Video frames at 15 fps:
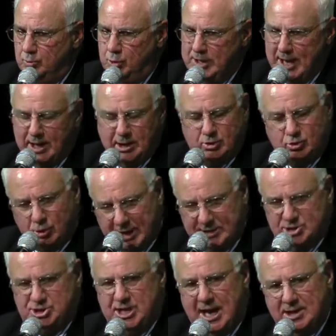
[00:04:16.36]
We had a
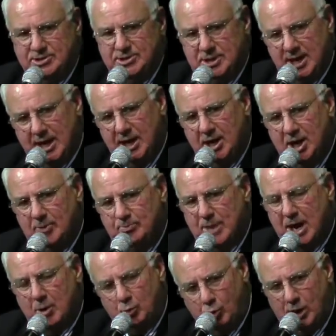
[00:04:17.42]
great chat today
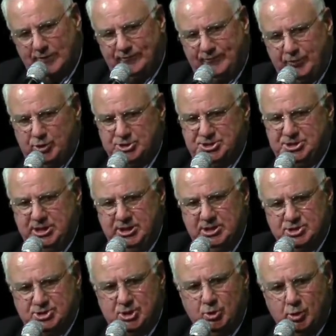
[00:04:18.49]
about what First
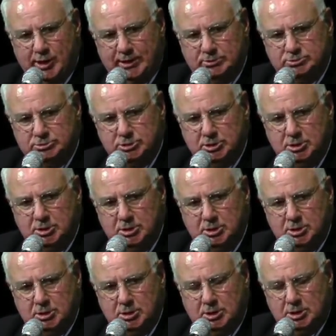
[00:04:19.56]
Tee is doing.
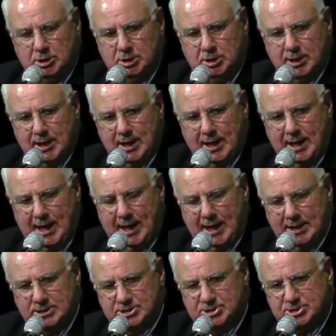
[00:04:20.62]

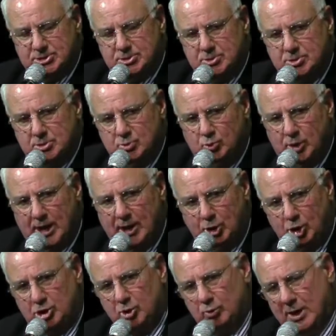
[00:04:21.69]
And when I
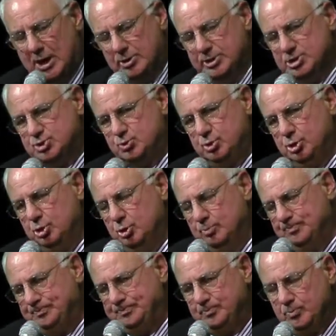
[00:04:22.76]
look around this
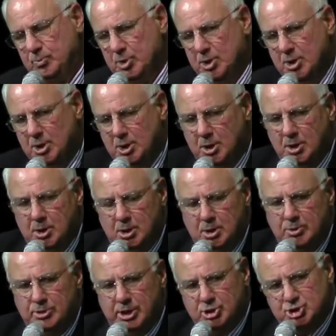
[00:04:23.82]
room,
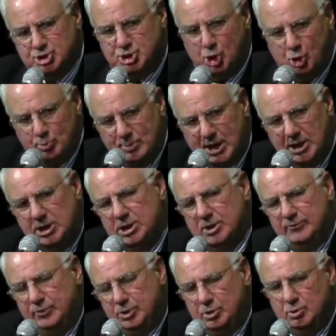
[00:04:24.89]
there's so many
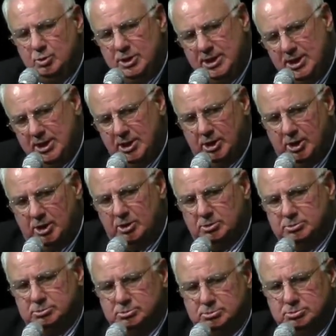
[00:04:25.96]
of you here